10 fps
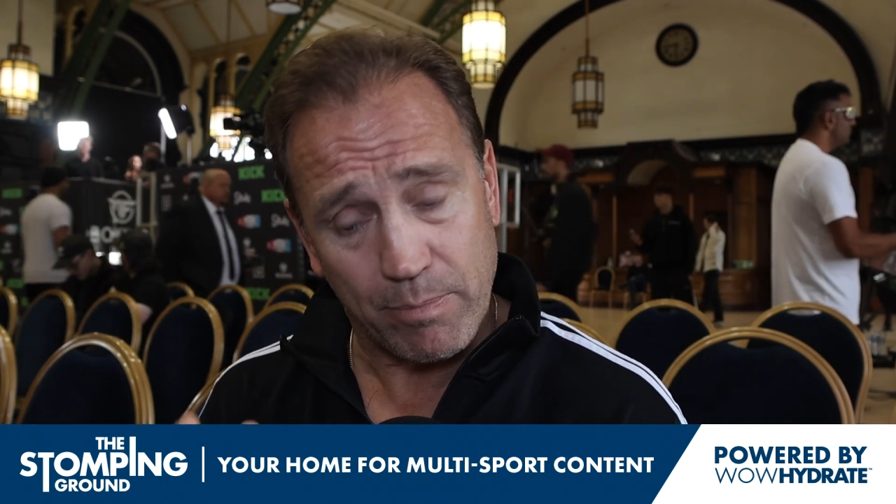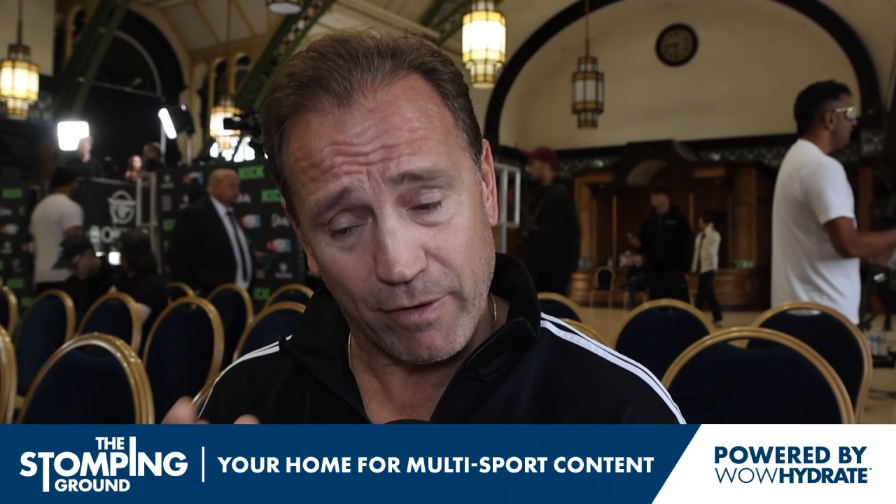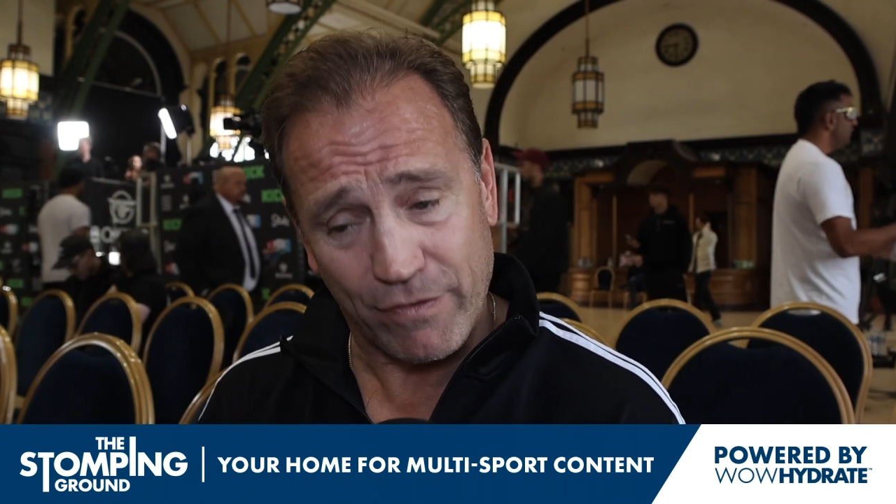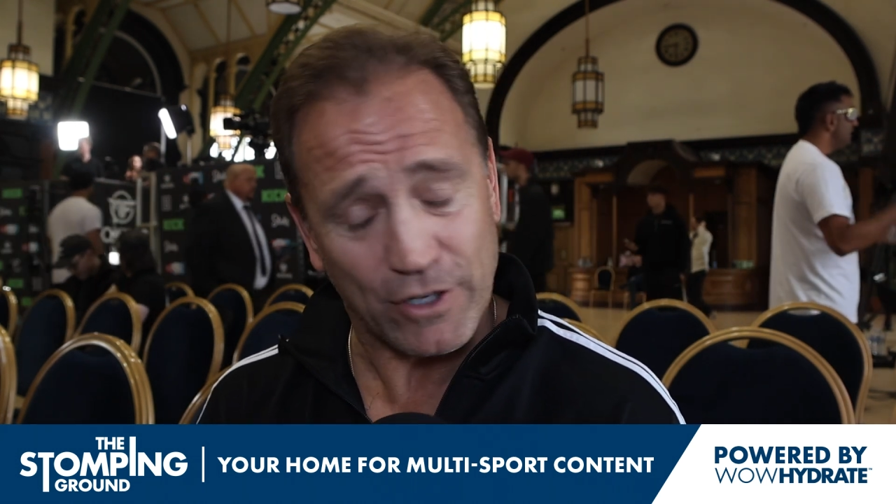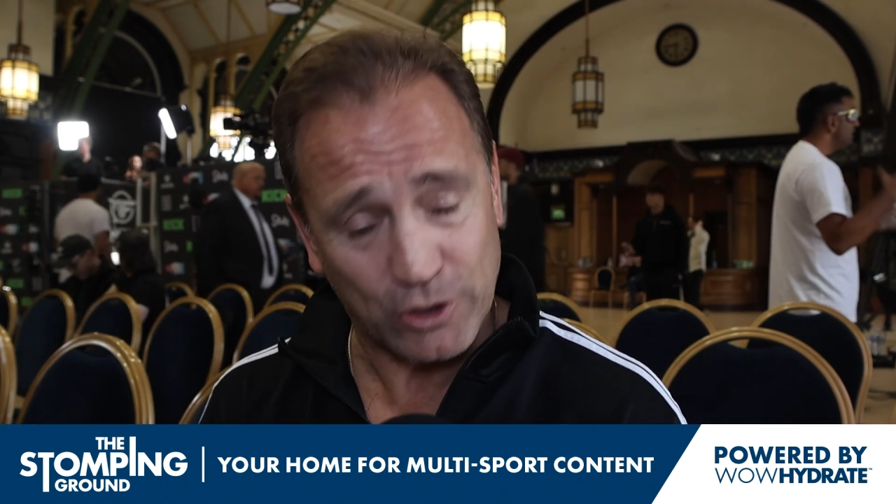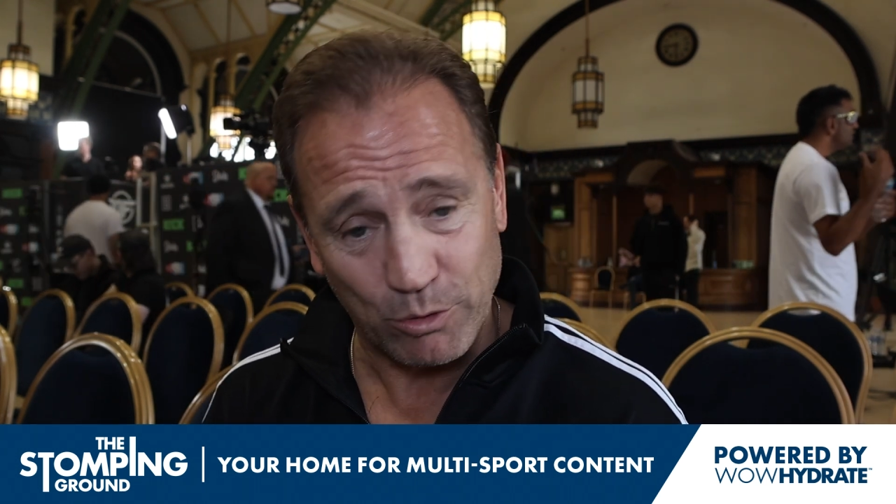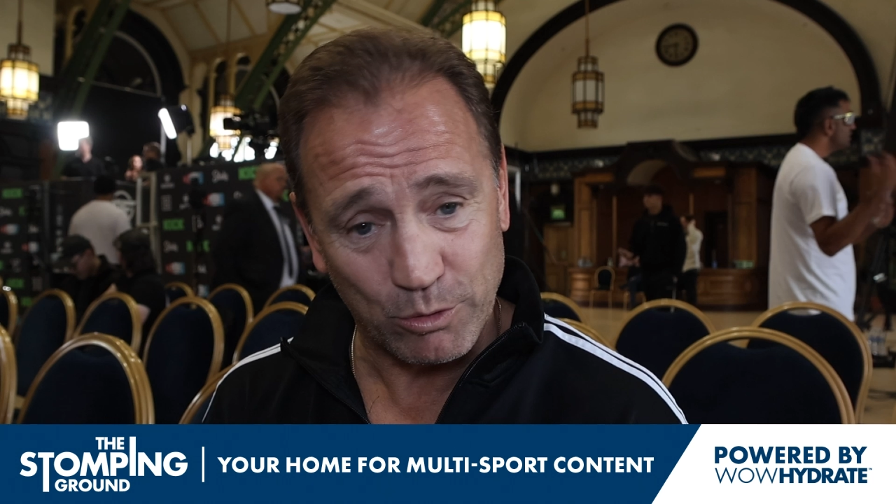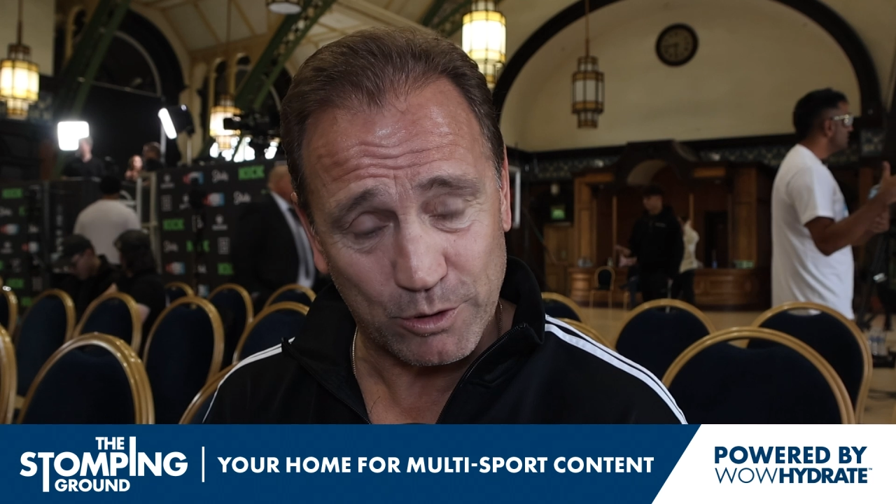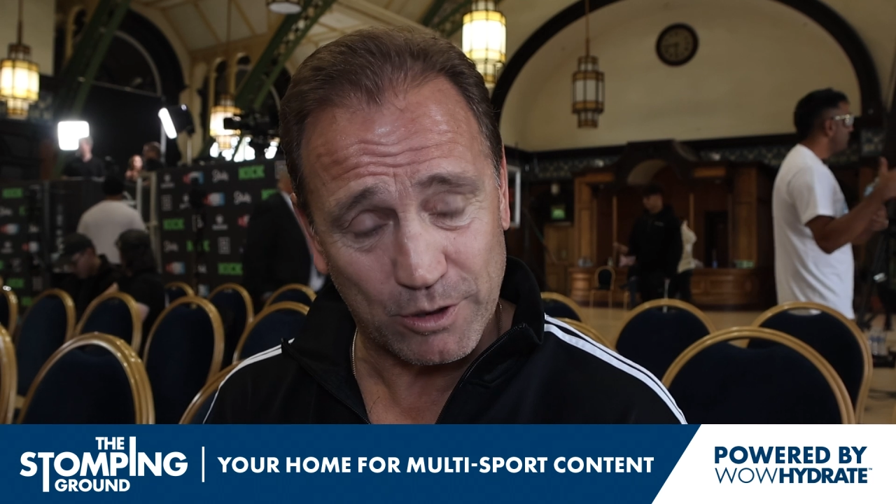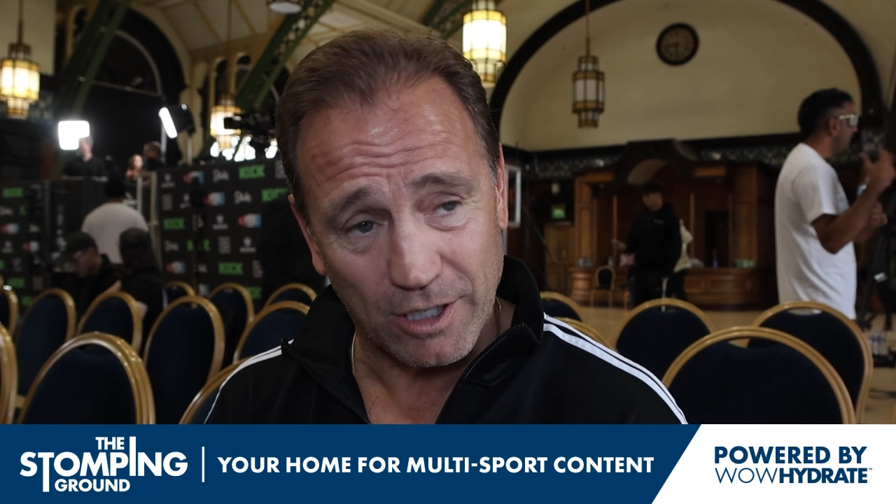
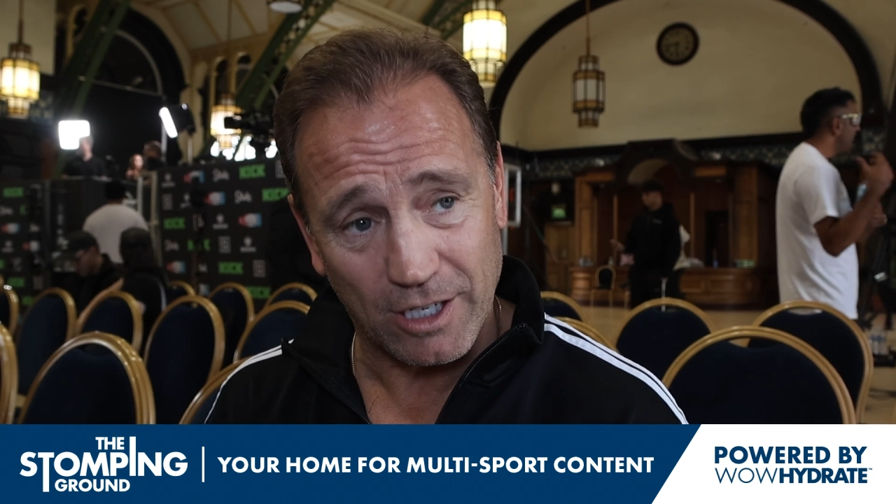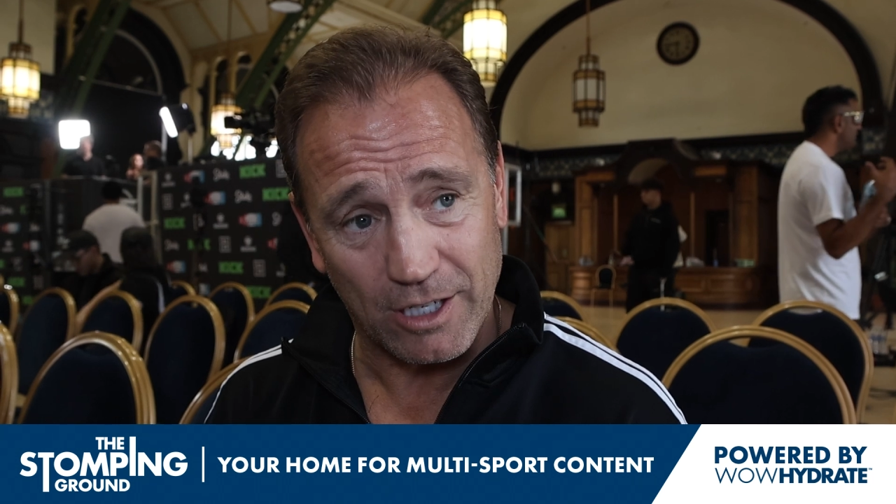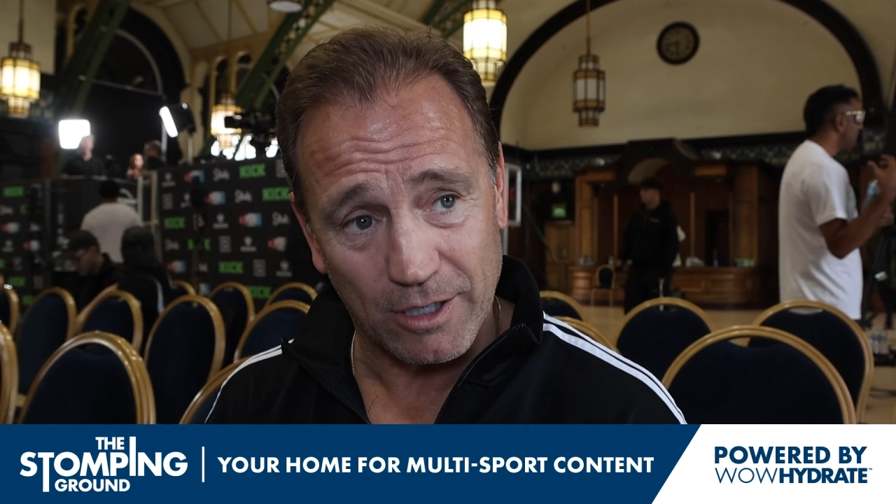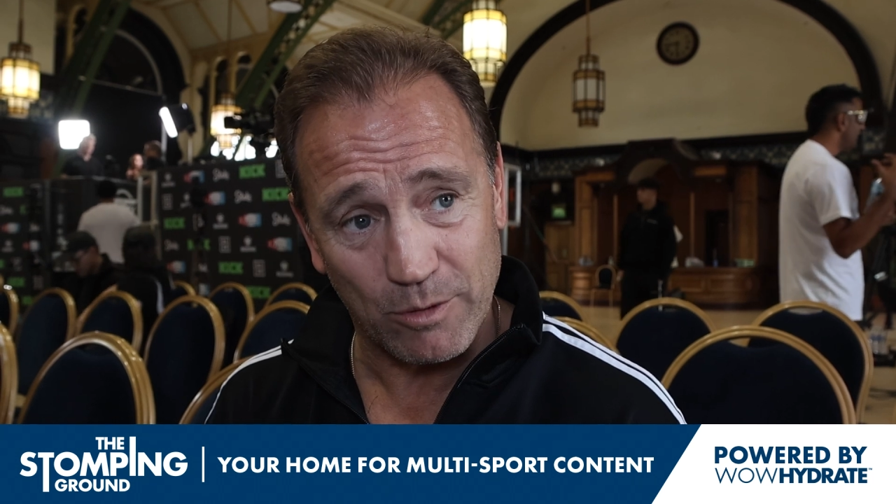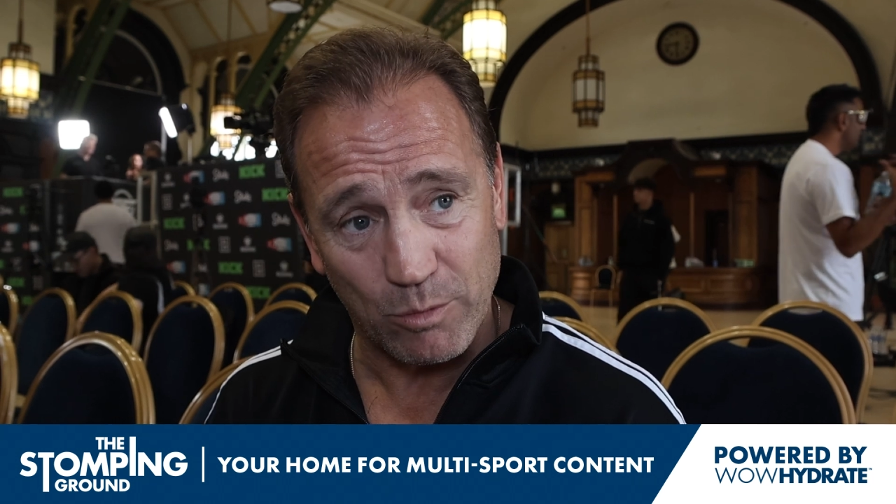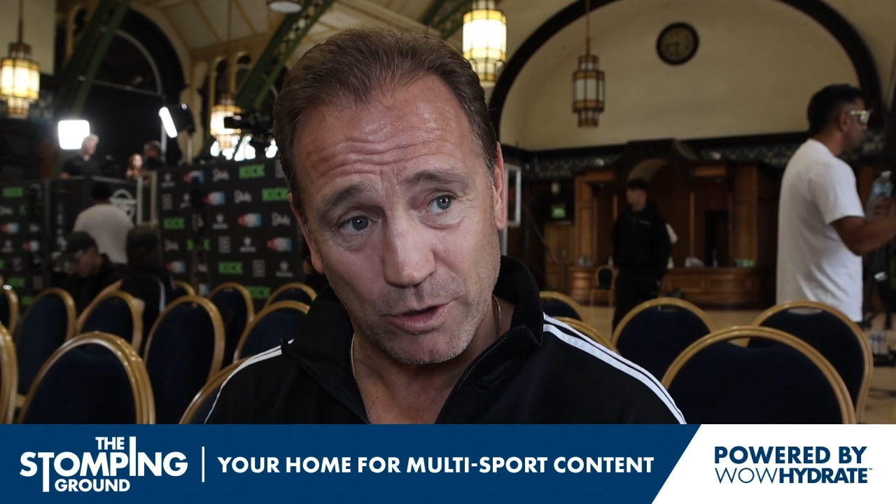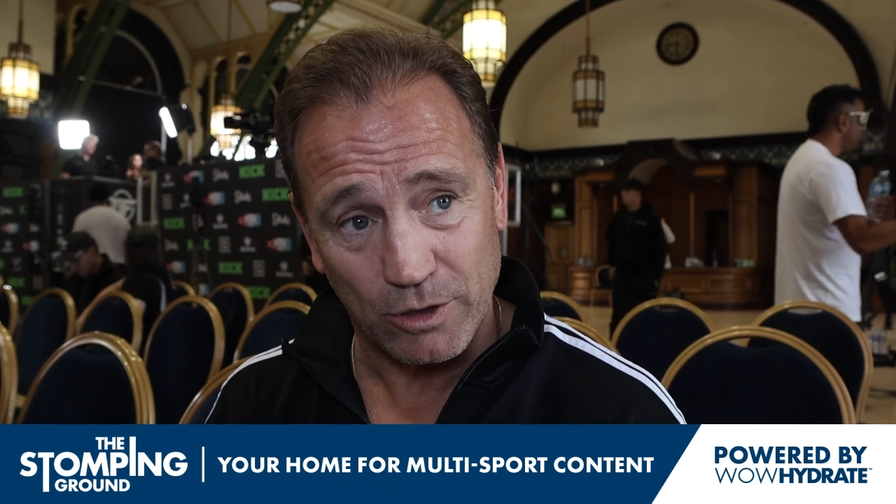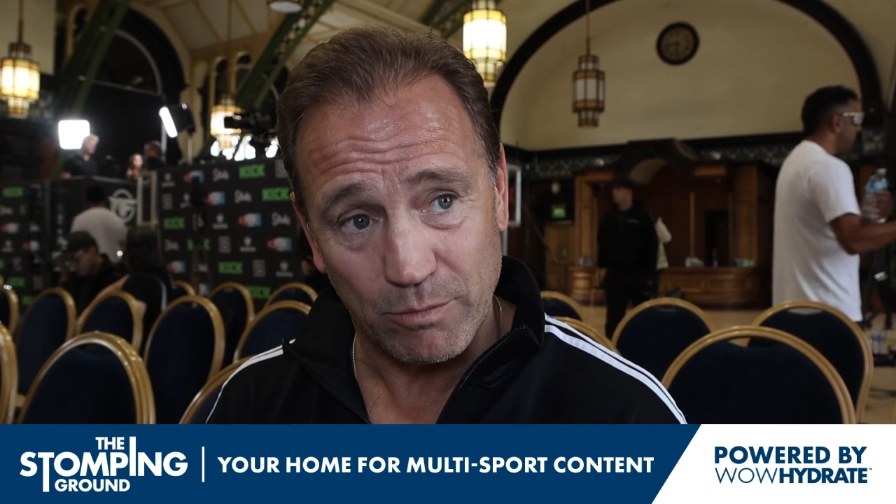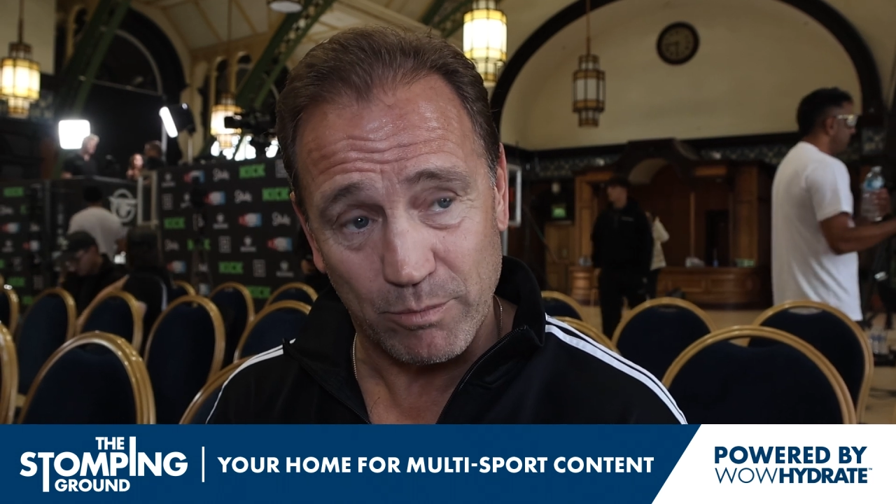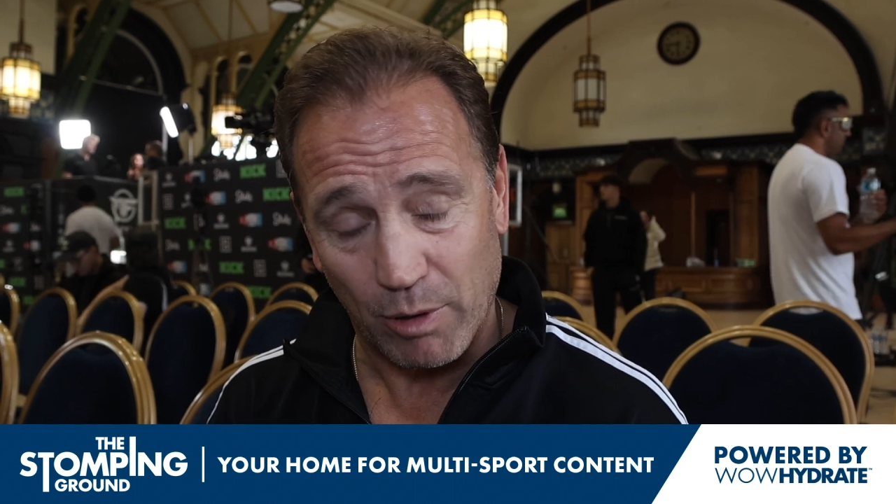professionals wouldn't